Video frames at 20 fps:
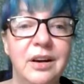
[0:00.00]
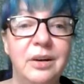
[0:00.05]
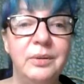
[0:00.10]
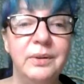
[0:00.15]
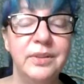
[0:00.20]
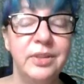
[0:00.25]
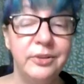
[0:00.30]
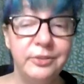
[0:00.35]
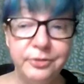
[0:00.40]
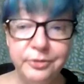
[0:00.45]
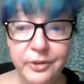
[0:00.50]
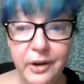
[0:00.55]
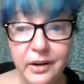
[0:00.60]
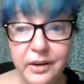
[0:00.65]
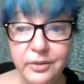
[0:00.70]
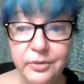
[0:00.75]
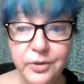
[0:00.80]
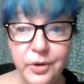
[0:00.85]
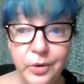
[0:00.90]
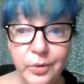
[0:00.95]
Where the fuck
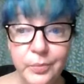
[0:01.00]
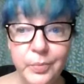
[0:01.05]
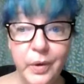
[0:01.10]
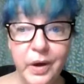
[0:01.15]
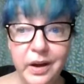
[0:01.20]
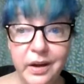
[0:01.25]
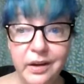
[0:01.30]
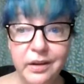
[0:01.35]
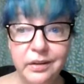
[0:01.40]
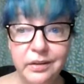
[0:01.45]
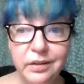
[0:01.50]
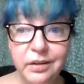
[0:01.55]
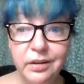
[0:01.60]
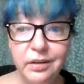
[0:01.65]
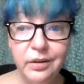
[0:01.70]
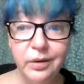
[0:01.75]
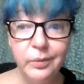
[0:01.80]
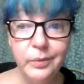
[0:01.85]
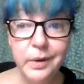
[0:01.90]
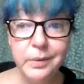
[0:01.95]
have you been?
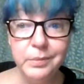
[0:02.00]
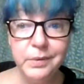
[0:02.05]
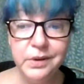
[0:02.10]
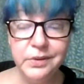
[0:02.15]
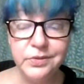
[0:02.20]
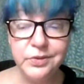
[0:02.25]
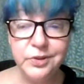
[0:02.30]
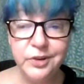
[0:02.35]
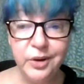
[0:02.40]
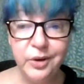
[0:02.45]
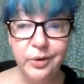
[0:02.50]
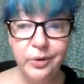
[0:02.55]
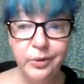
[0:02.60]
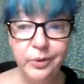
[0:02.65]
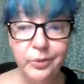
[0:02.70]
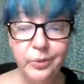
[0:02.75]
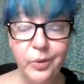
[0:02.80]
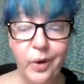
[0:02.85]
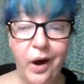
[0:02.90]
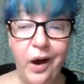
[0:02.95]
We missed
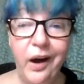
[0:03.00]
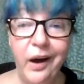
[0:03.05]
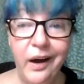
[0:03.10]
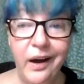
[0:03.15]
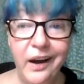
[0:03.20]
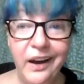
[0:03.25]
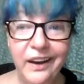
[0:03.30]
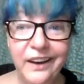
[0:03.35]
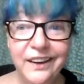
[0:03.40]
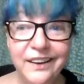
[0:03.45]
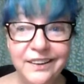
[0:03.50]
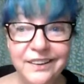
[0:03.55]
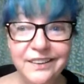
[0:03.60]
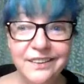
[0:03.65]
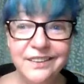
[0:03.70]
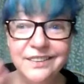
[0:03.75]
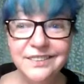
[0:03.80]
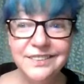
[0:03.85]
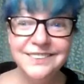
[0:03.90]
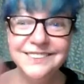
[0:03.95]
you. Hi.